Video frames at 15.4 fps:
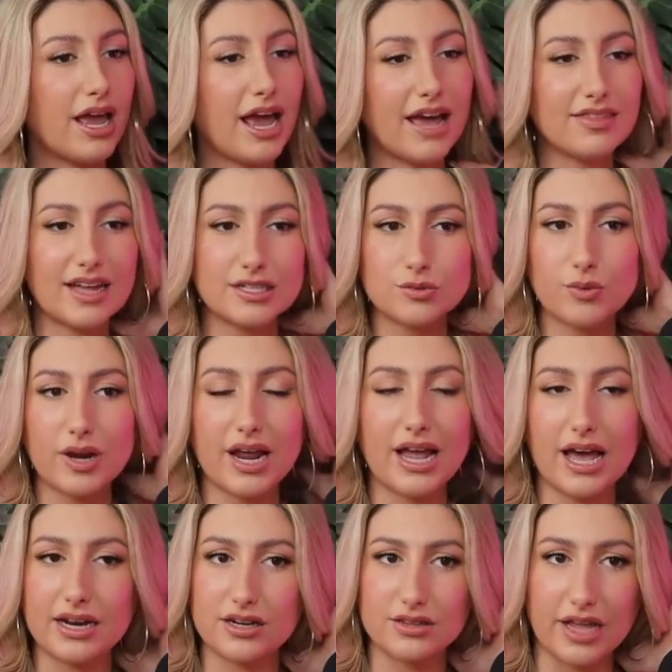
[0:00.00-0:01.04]
And that's what I
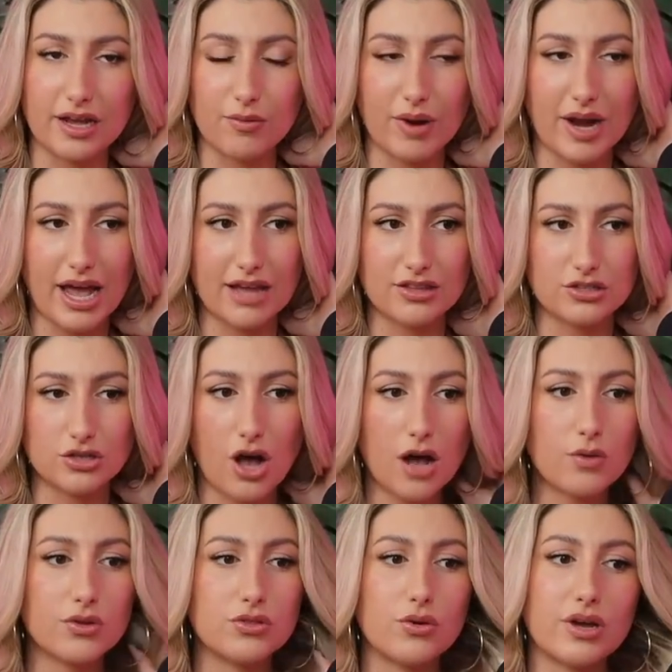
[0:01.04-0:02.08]
had, like when I had the
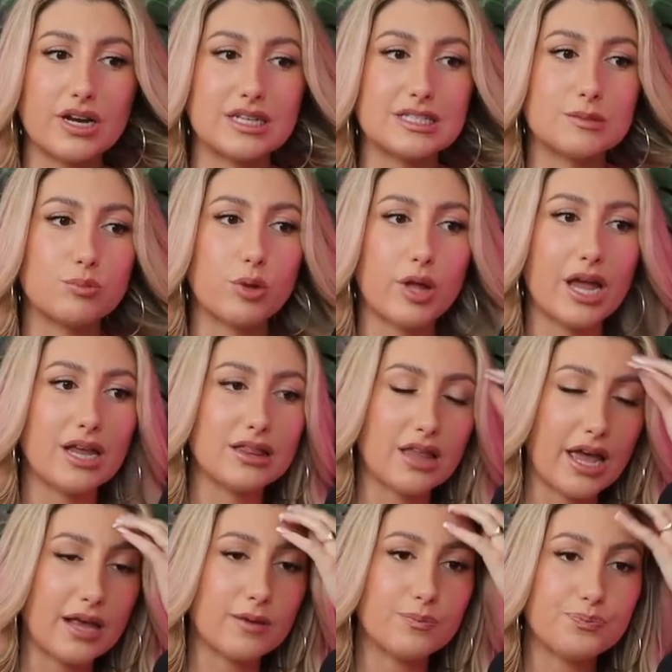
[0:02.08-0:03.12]
talk with you, I'd explained
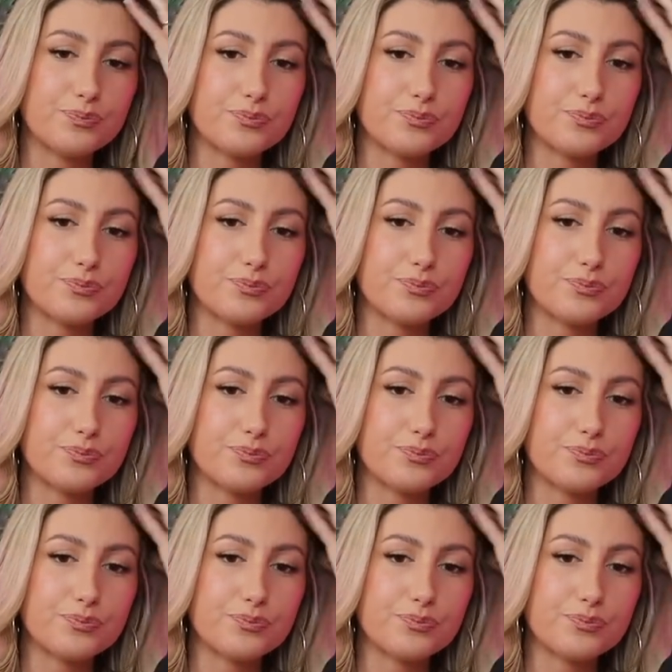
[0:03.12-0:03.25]
like,